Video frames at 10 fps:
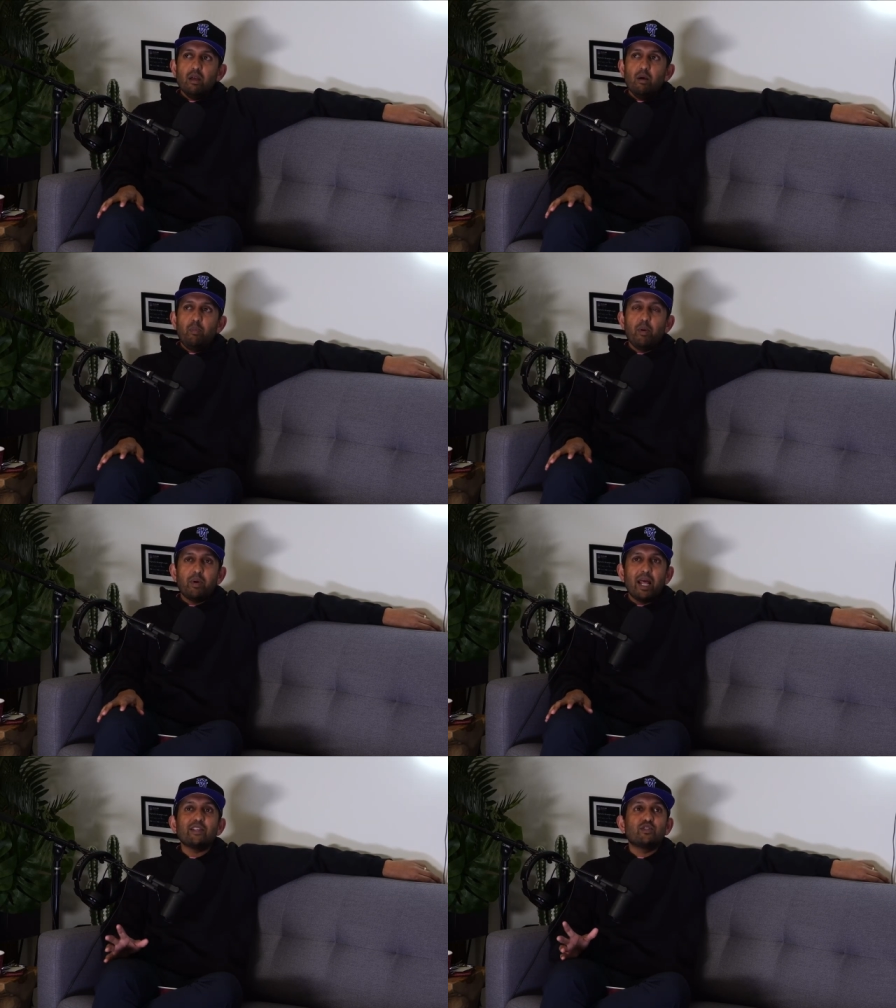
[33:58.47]
But
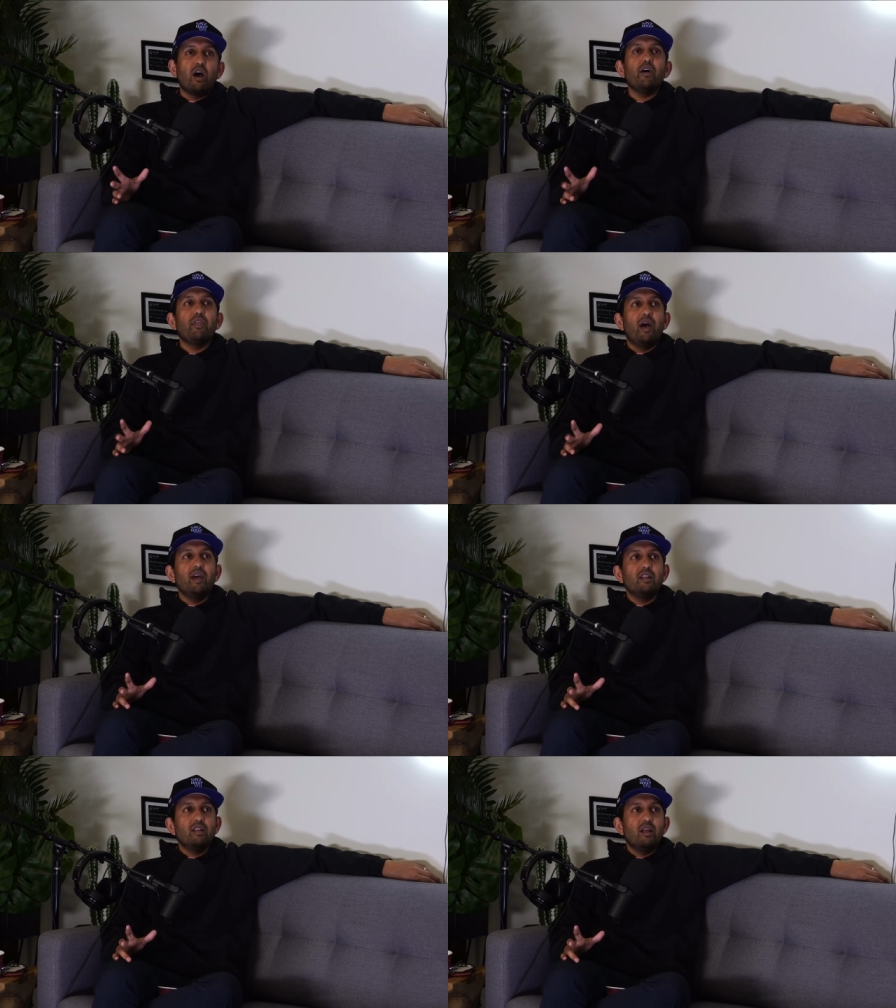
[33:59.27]
when I saw
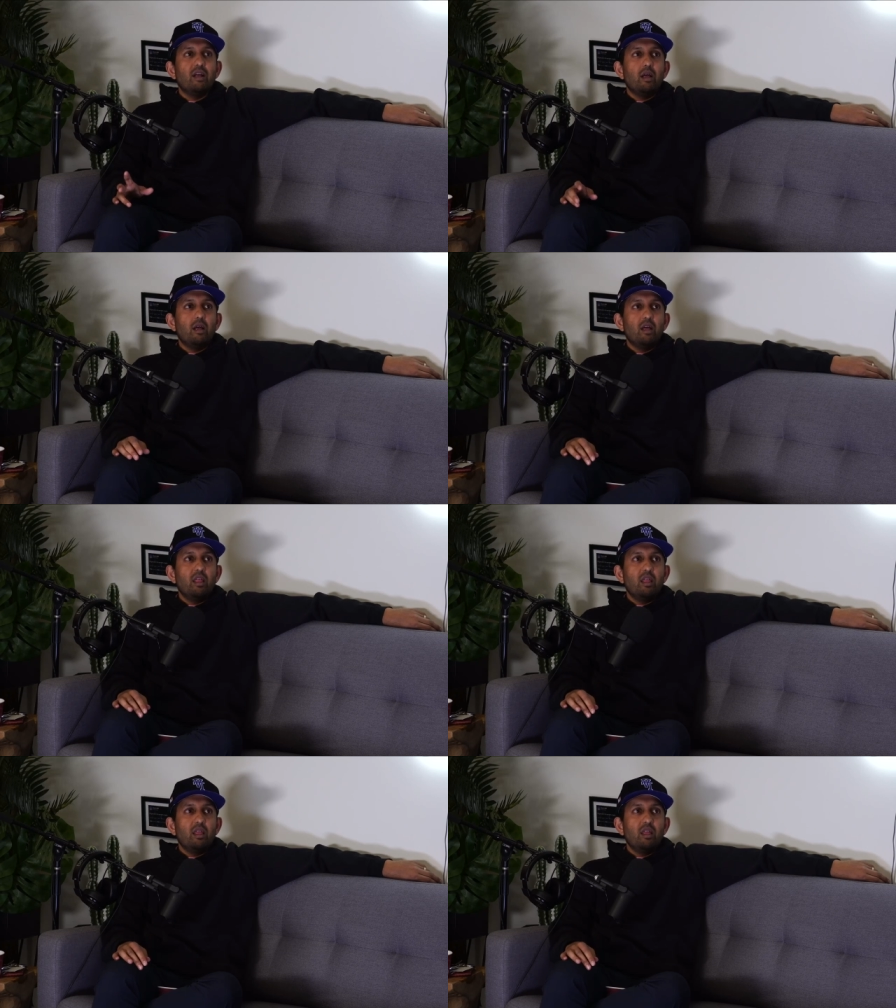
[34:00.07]
that,
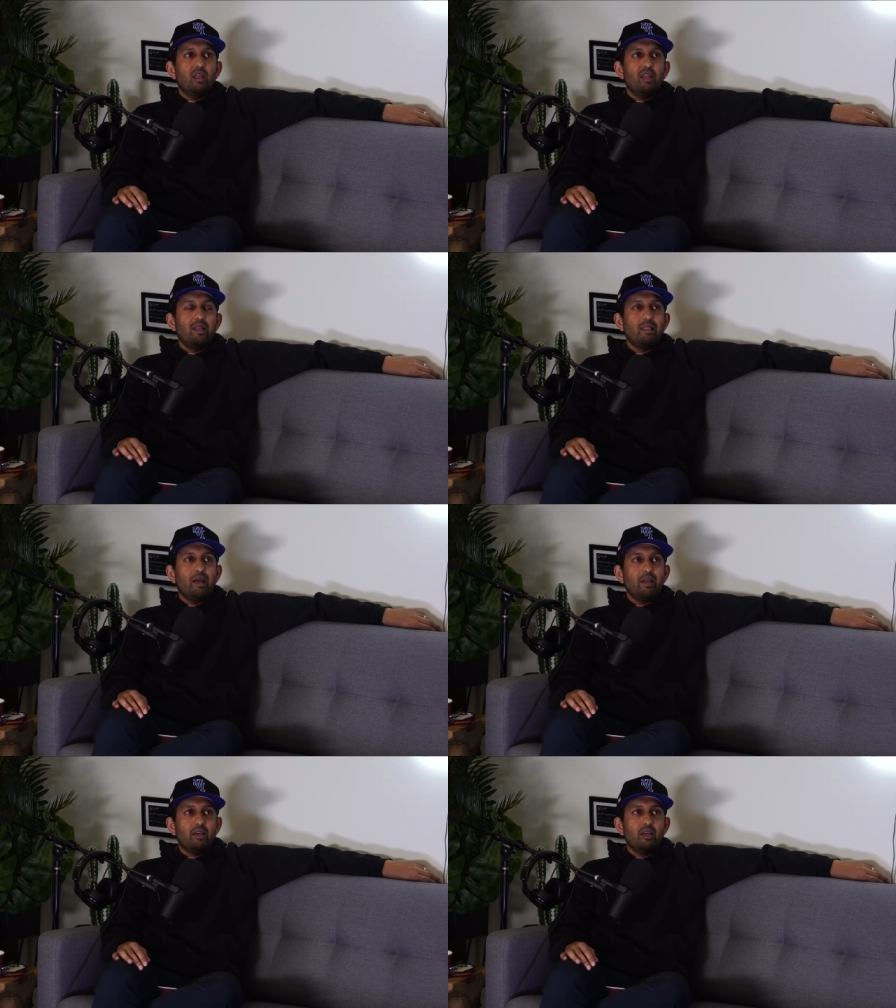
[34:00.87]

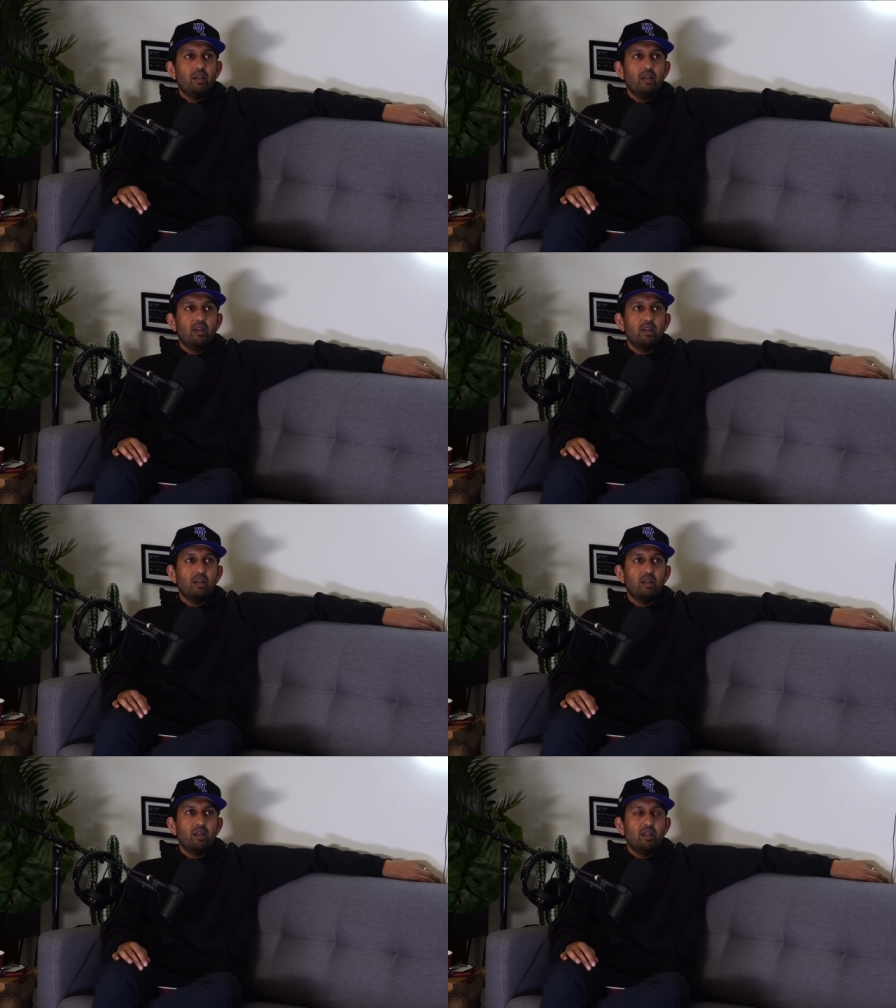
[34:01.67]
like,
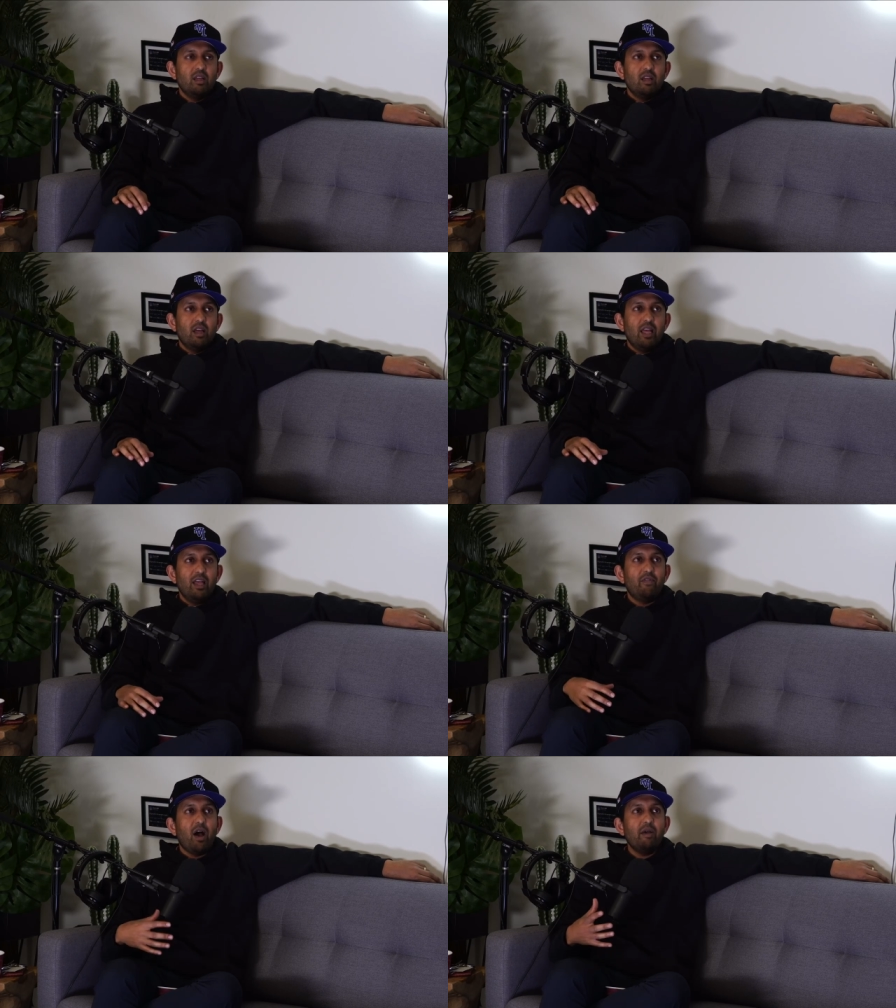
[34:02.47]

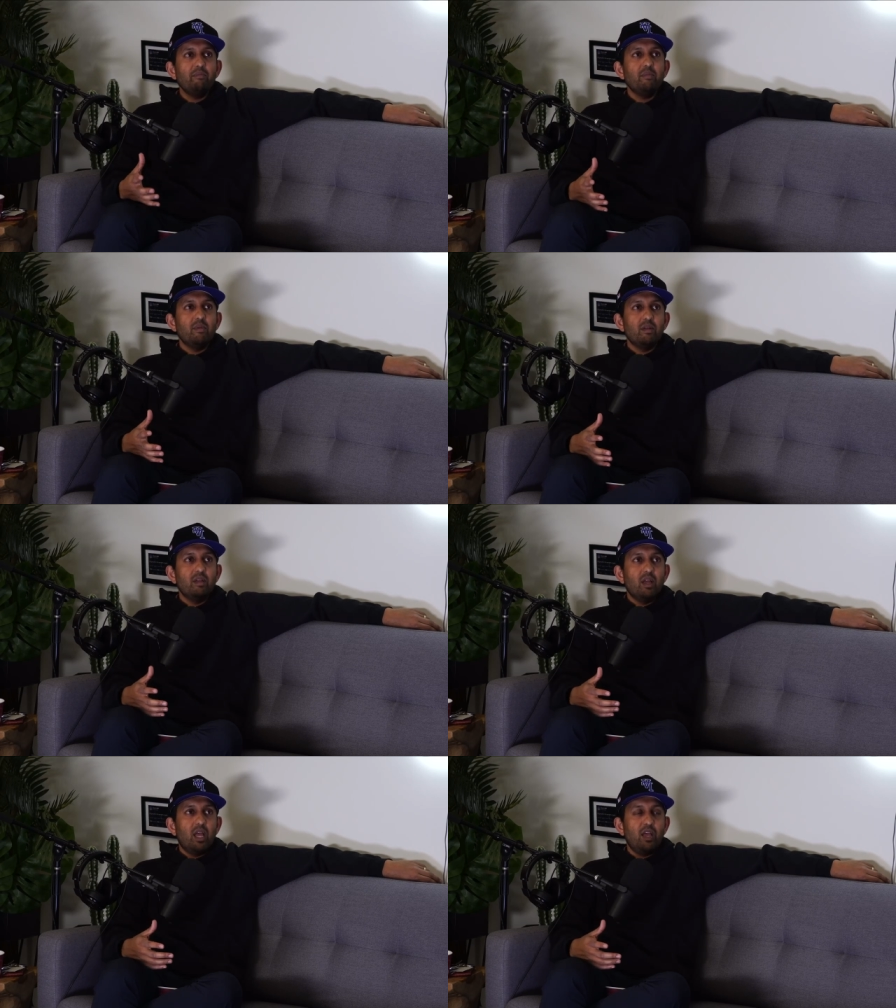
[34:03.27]
if I'm
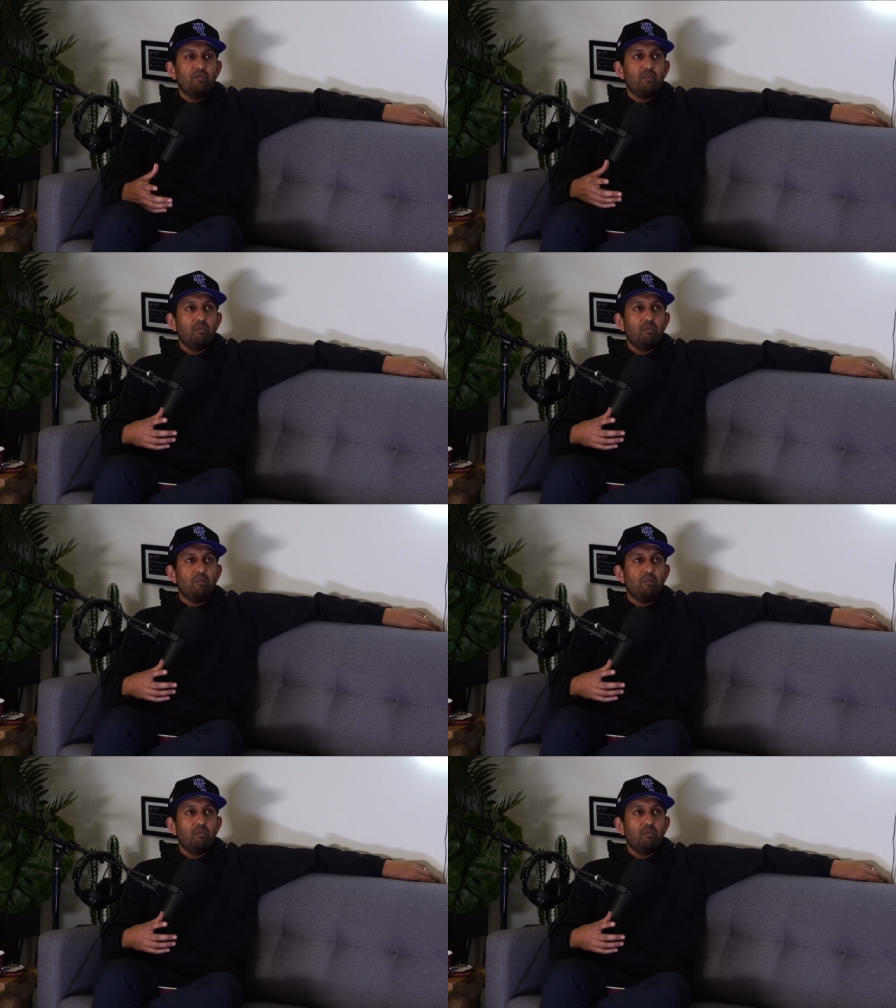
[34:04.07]
if